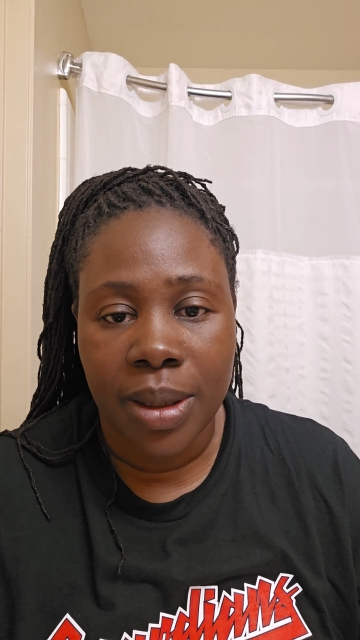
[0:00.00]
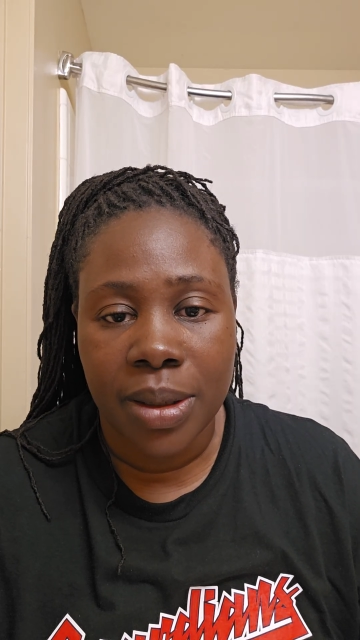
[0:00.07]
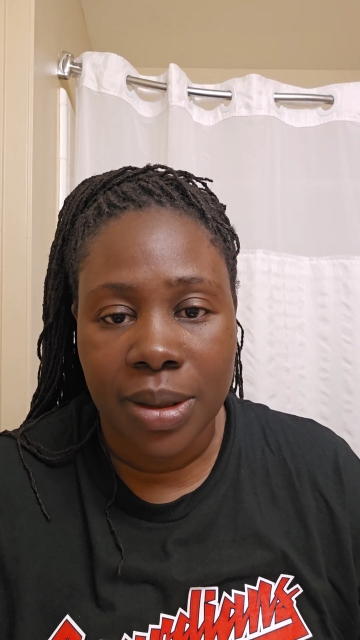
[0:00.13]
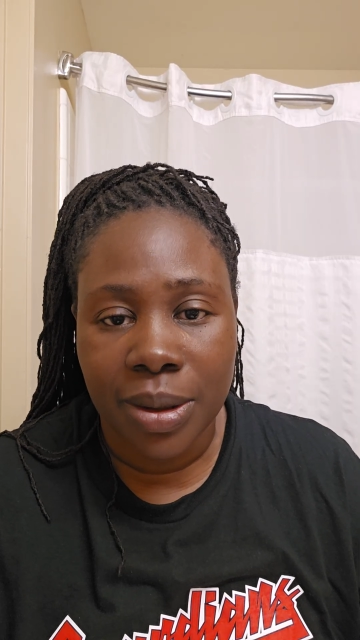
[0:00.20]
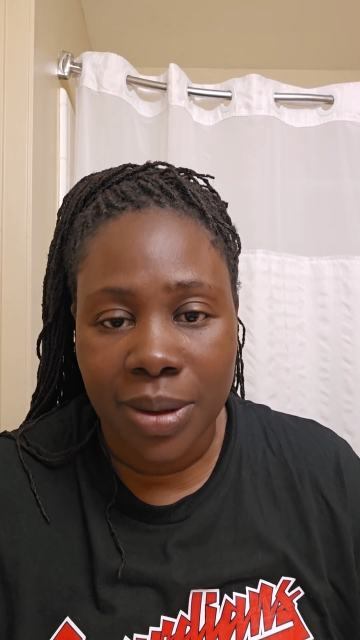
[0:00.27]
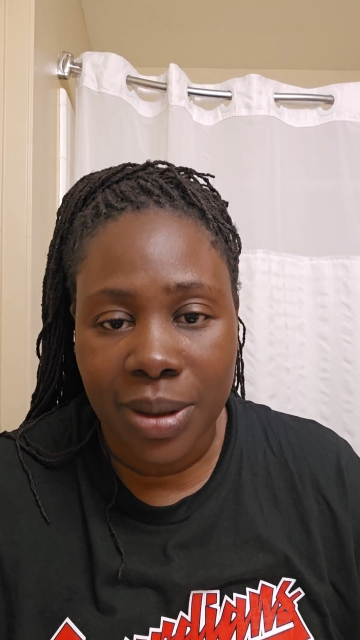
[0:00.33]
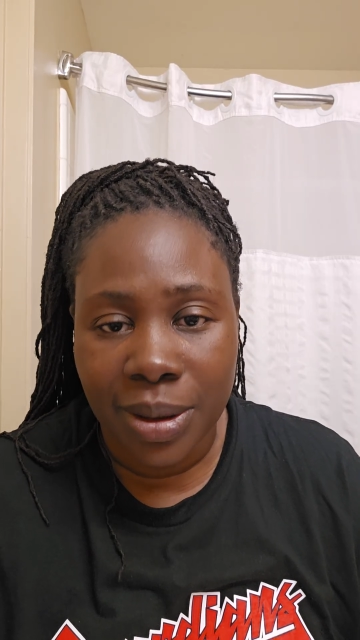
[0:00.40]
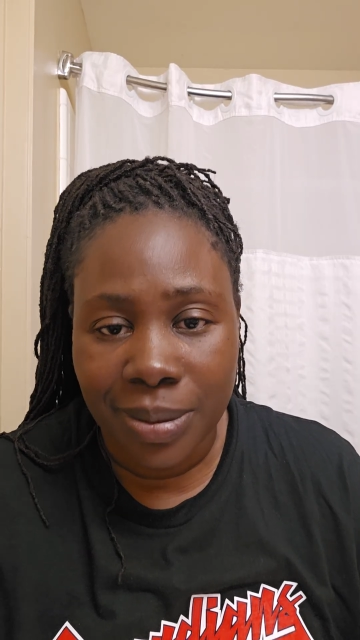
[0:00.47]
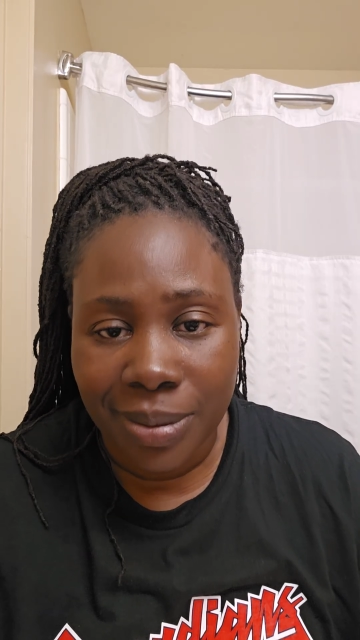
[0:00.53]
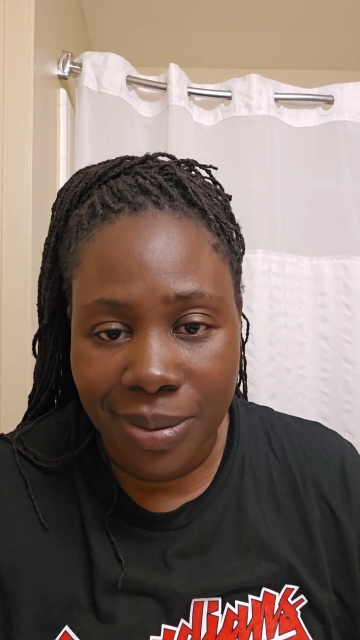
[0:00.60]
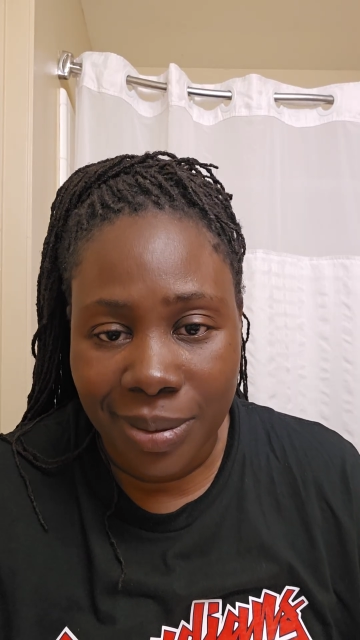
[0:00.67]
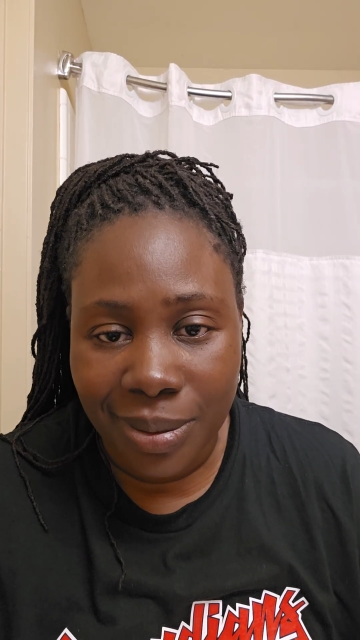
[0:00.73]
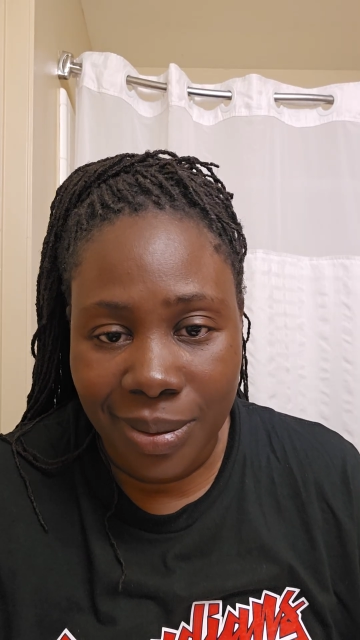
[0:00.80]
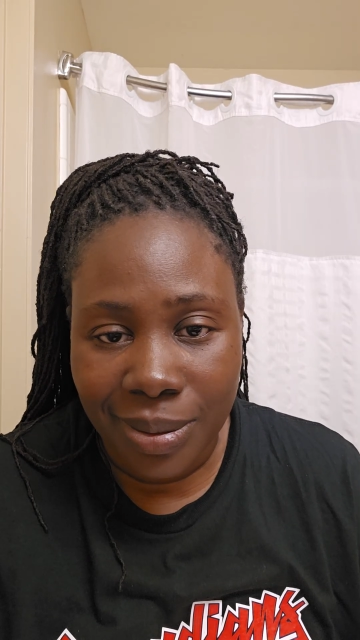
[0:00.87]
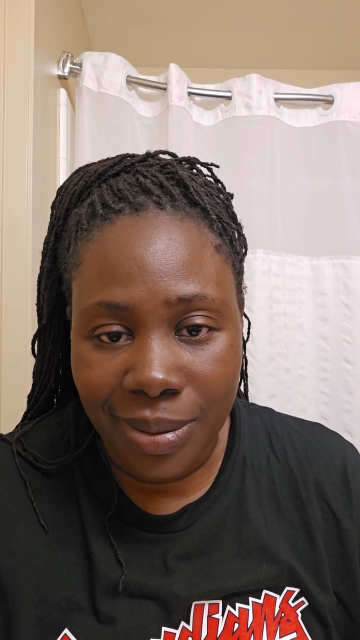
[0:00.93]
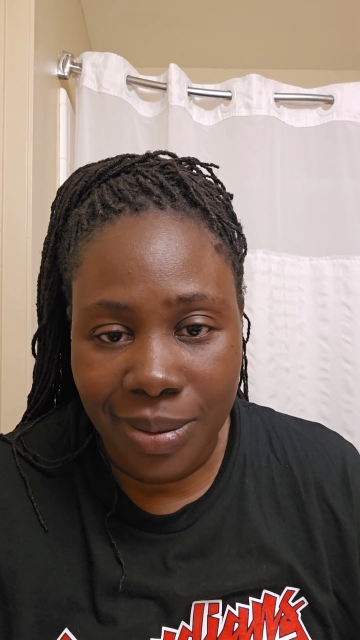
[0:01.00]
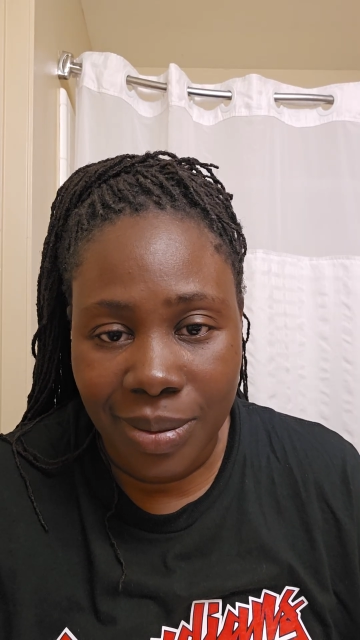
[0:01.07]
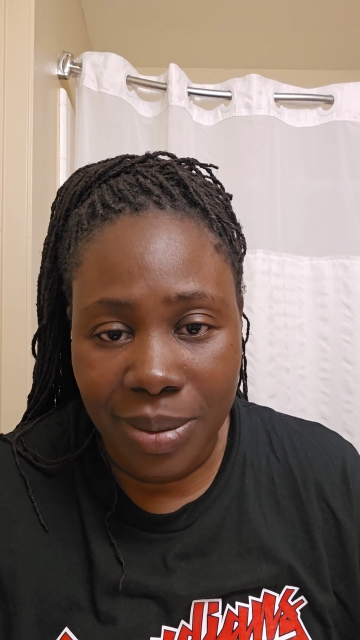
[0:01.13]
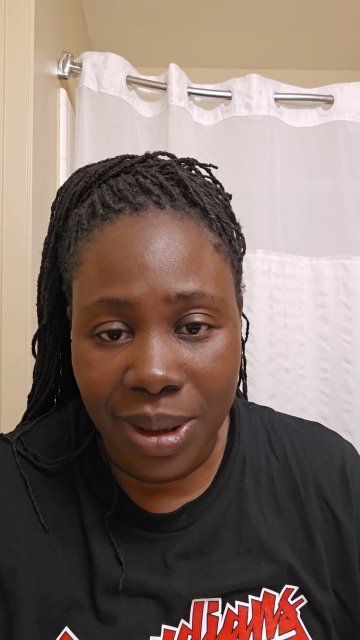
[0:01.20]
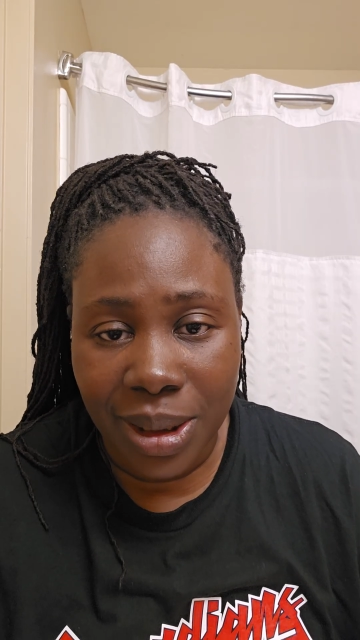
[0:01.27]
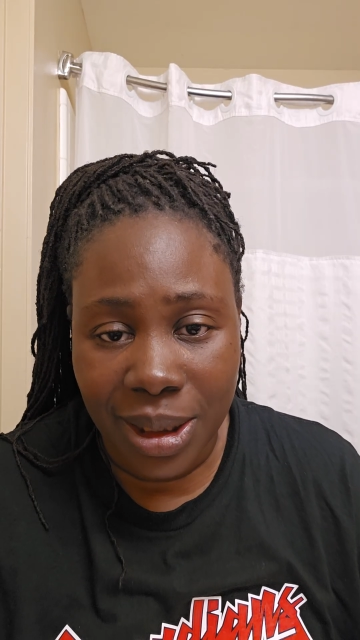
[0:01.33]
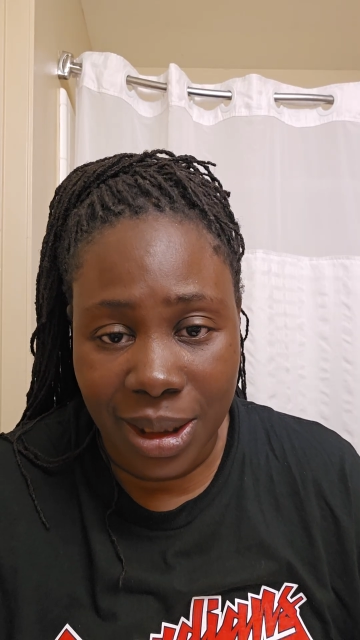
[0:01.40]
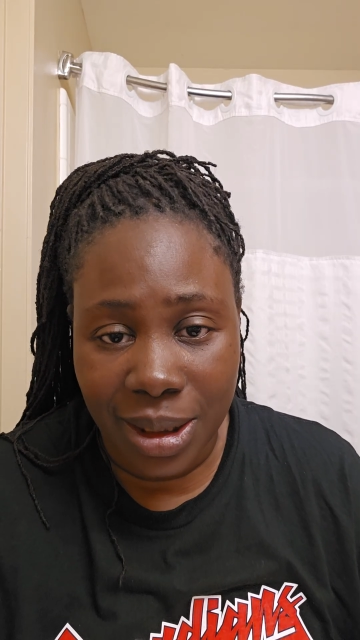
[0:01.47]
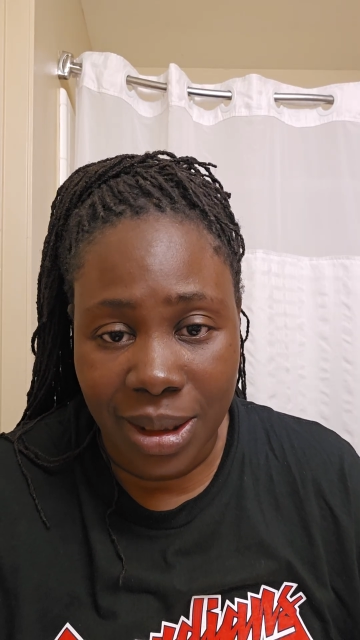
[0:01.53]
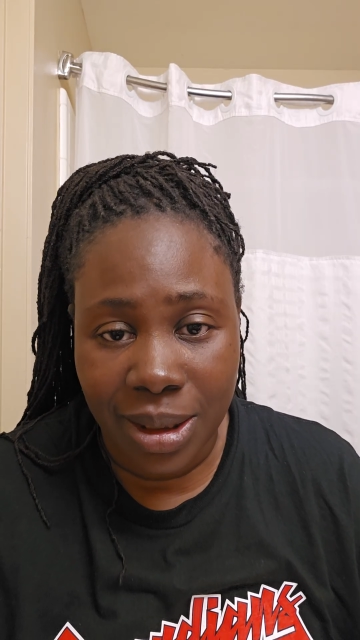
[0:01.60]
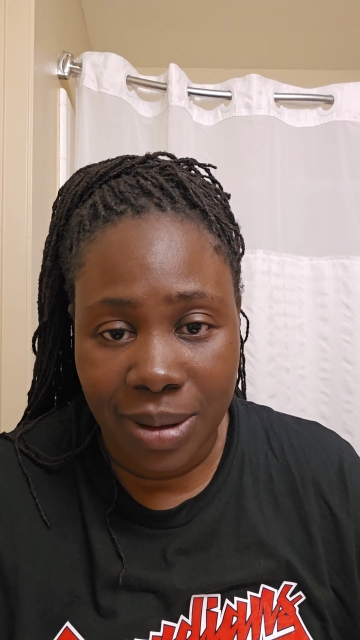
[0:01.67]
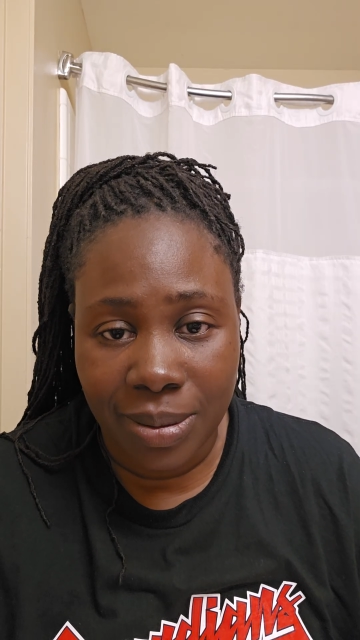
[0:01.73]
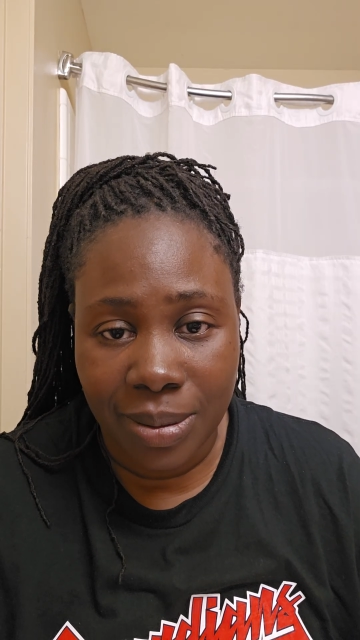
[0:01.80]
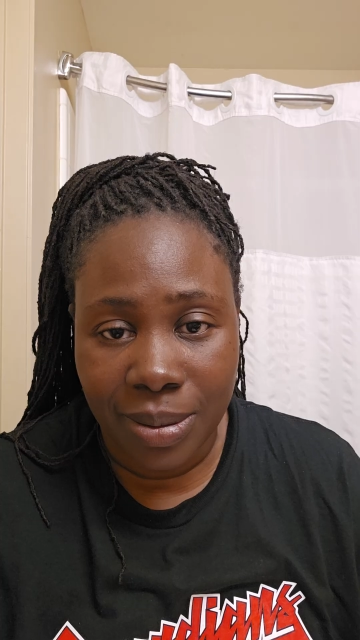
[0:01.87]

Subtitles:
So please,